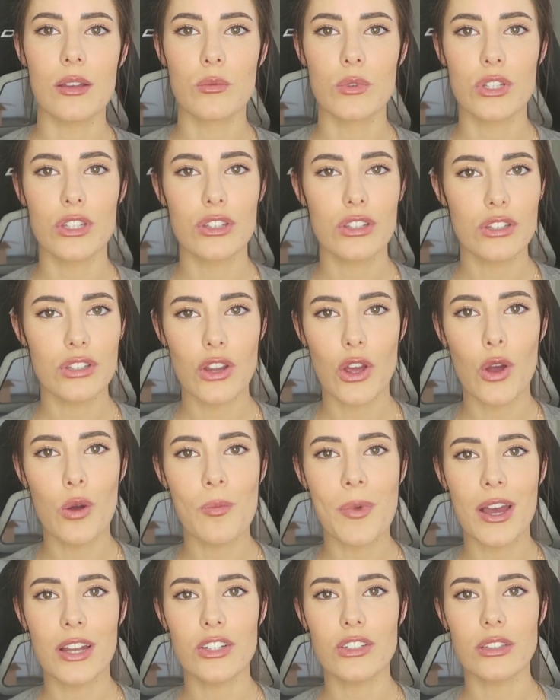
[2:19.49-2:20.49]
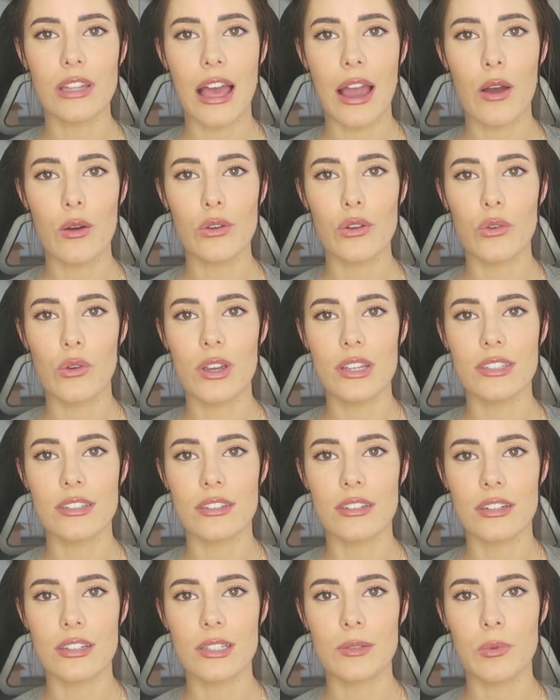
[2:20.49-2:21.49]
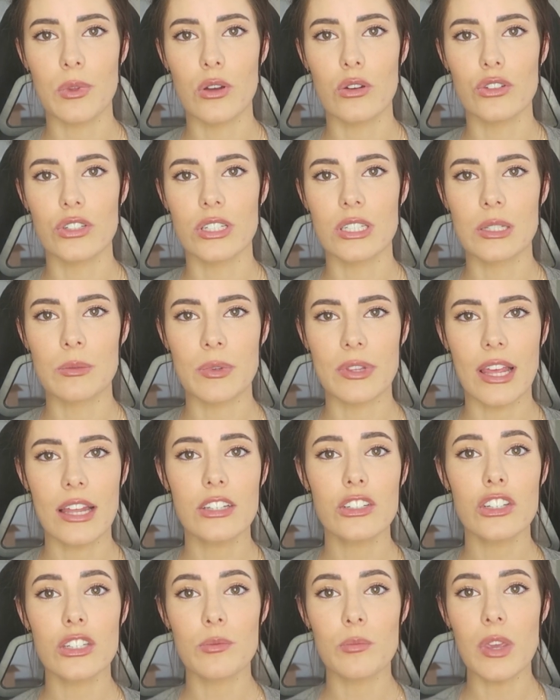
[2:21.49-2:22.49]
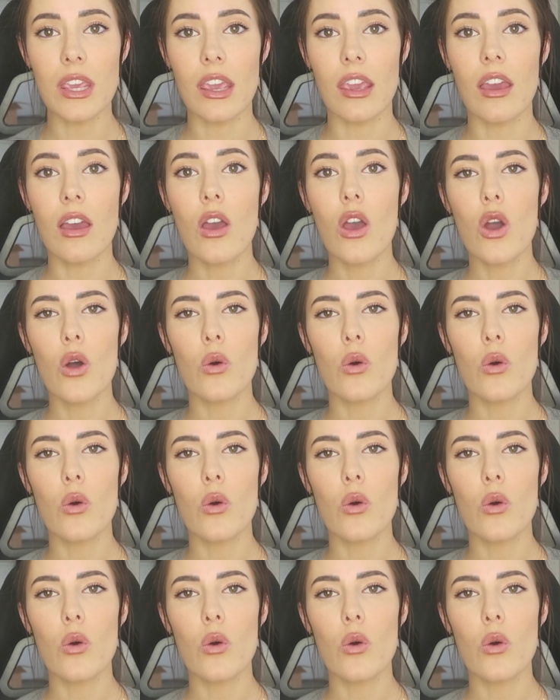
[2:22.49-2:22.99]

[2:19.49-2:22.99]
There was so much loud noises and explosions, but that's just me.